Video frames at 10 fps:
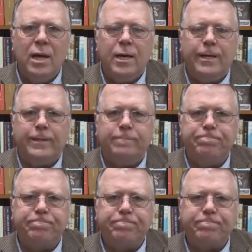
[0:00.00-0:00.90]

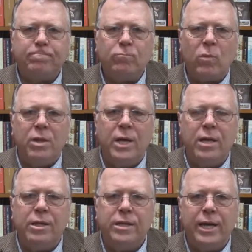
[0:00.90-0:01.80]
The
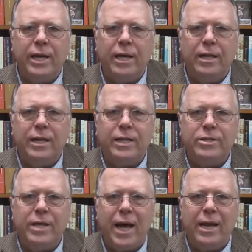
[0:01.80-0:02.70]
other thing
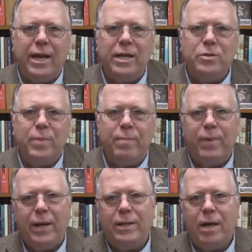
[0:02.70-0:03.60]
is that it has been
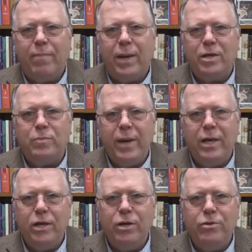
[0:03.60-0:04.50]
picked up and it's
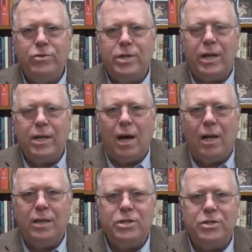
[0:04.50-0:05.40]
being used in
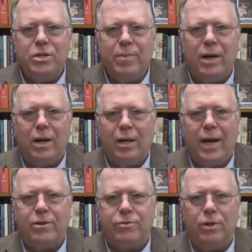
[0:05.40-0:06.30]
college and seminary
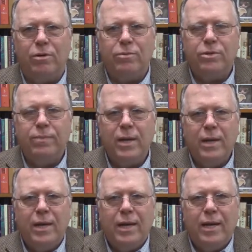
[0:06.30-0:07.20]
classrooms.
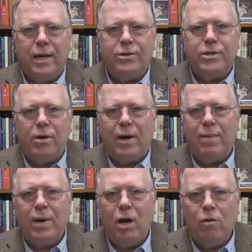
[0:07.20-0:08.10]
And so
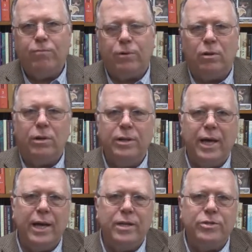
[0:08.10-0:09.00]
I'm hopeful
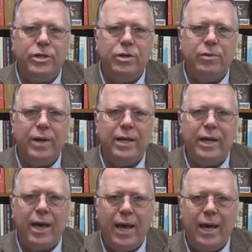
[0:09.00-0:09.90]
that as you
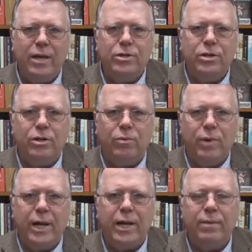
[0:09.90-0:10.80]
engage the
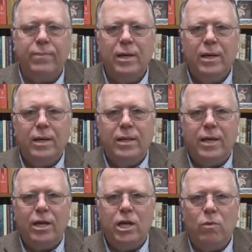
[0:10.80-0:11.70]
reading,
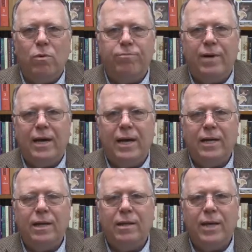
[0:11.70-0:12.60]
that you will
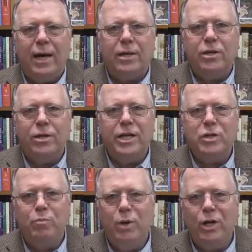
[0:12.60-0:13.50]
find that
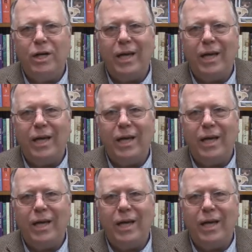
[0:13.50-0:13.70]
this book